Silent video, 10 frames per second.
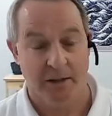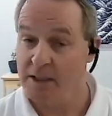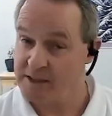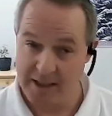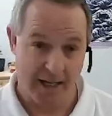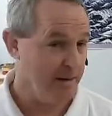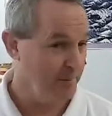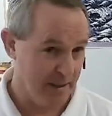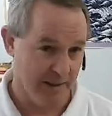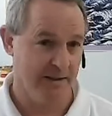cost a lot of
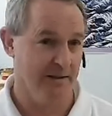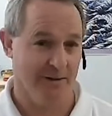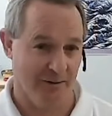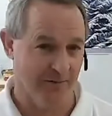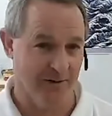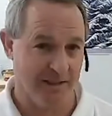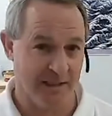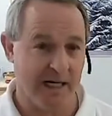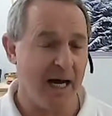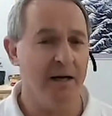money over the
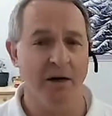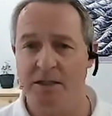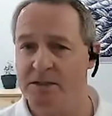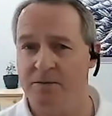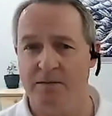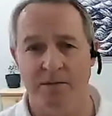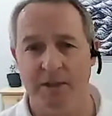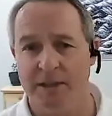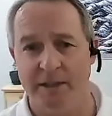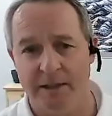society, and also
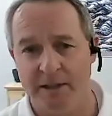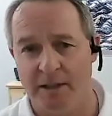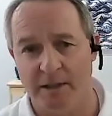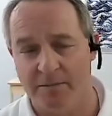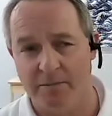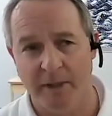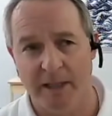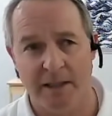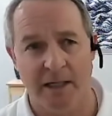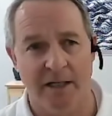really uh,
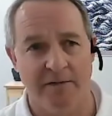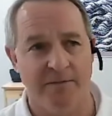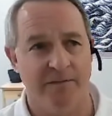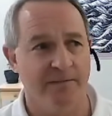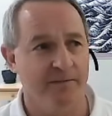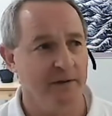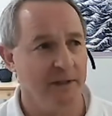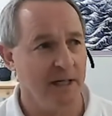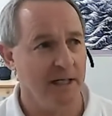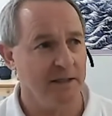make life
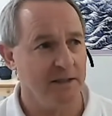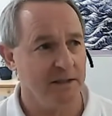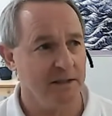less